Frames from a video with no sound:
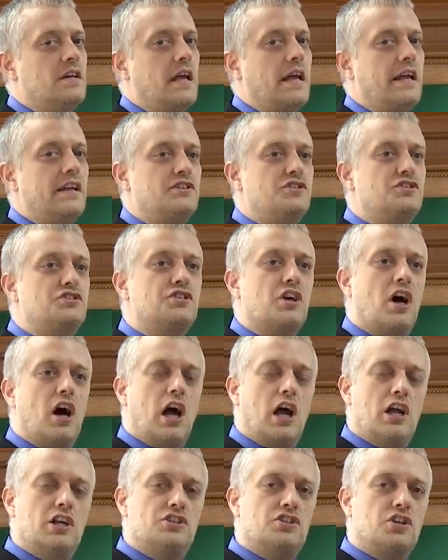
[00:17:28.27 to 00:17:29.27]
in
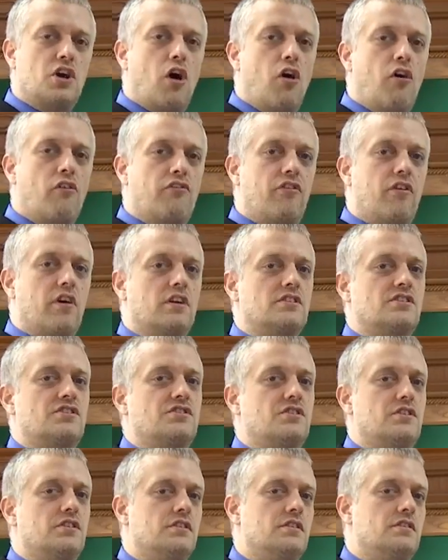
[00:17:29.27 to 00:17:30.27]
charge of a
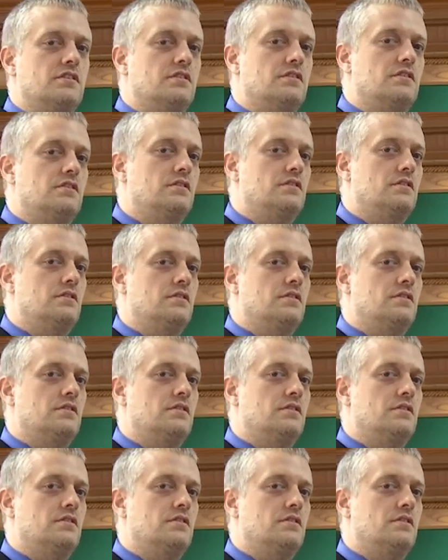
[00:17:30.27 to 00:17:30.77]
certain